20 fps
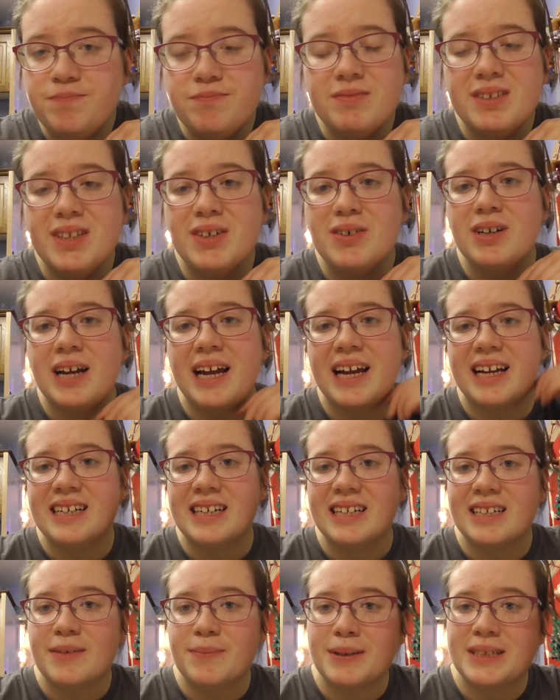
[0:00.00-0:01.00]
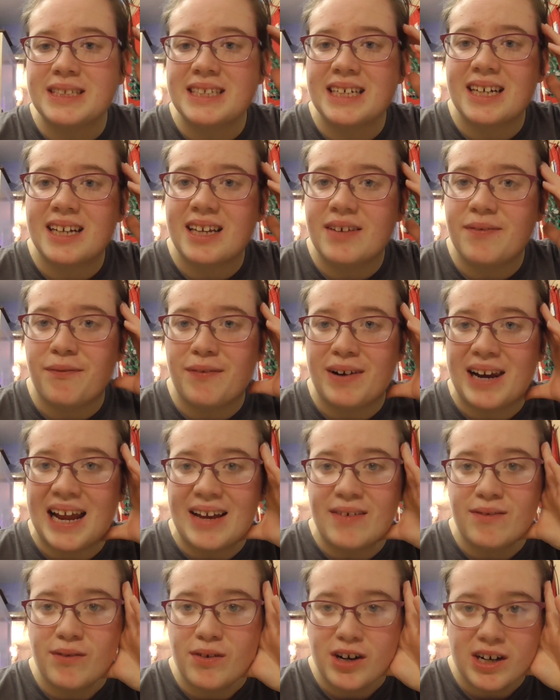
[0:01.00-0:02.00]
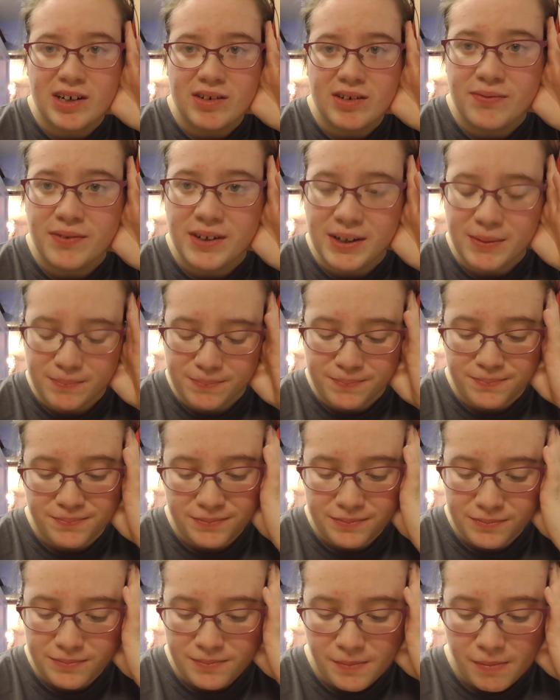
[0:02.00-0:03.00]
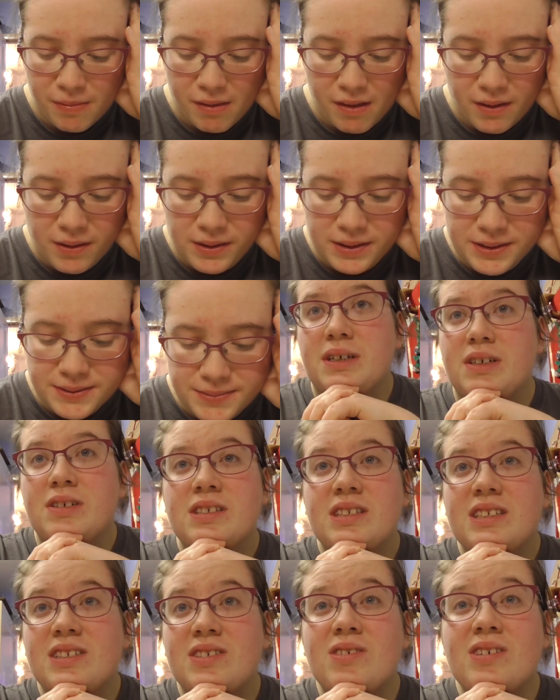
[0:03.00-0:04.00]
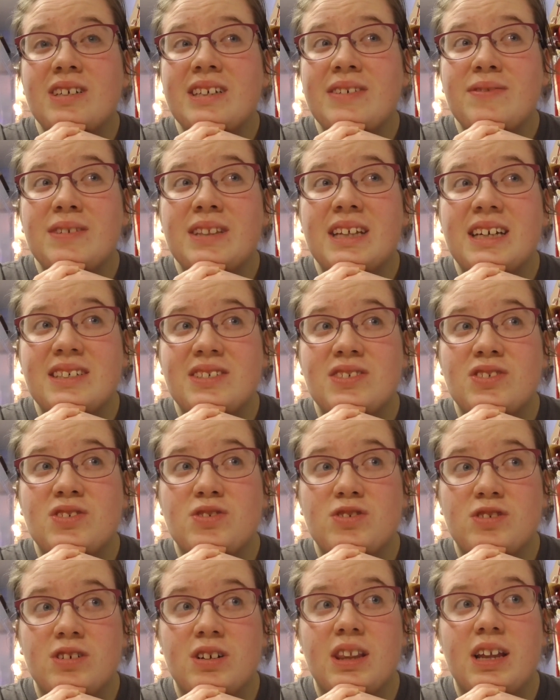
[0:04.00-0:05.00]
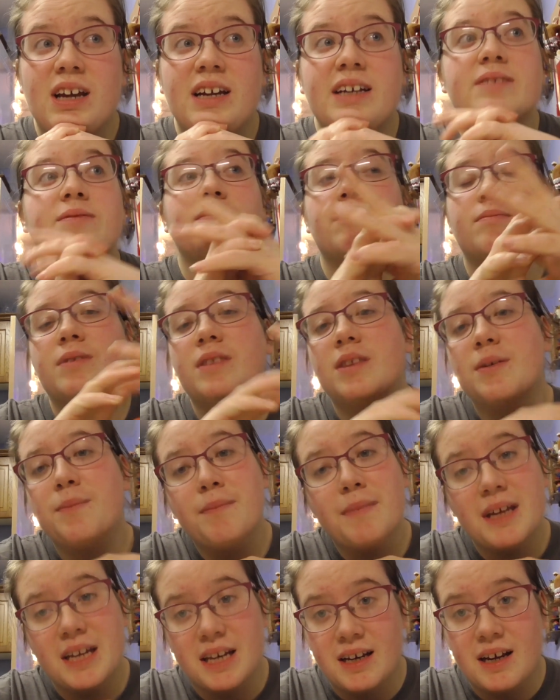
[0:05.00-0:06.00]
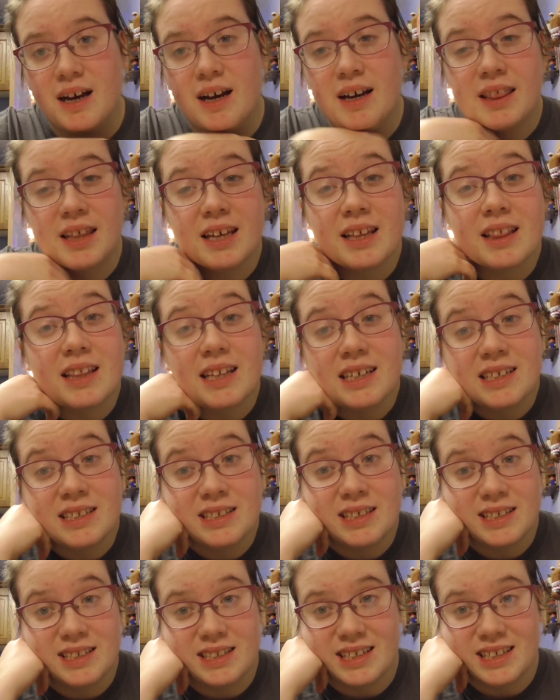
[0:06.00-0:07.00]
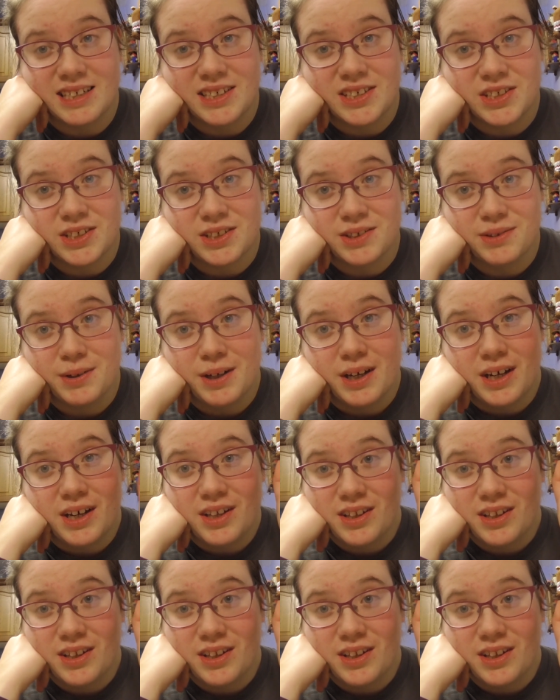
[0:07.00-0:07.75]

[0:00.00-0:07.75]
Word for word: not getting any particular flavour of it because it's not even that strong. Like the mint, I think this is the issue.